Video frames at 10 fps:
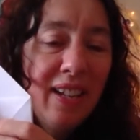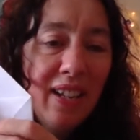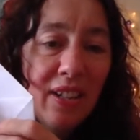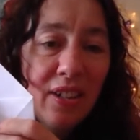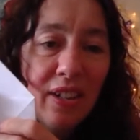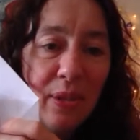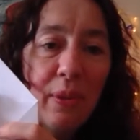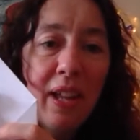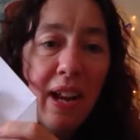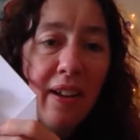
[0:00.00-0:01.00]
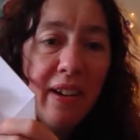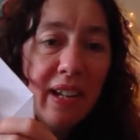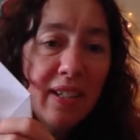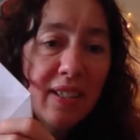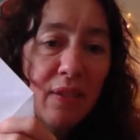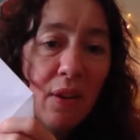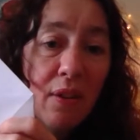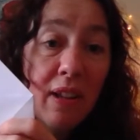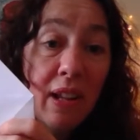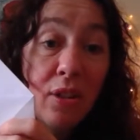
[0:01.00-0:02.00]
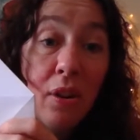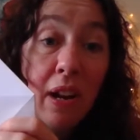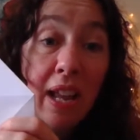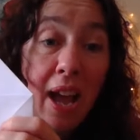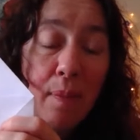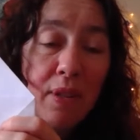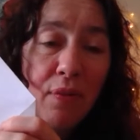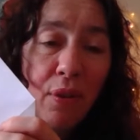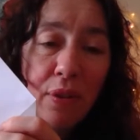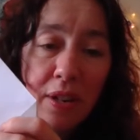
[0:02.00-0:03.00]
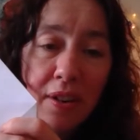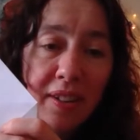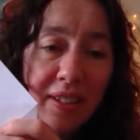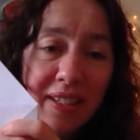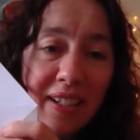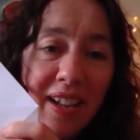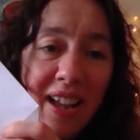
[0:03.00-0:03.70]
can charge what they like because they've got a truly captive audience.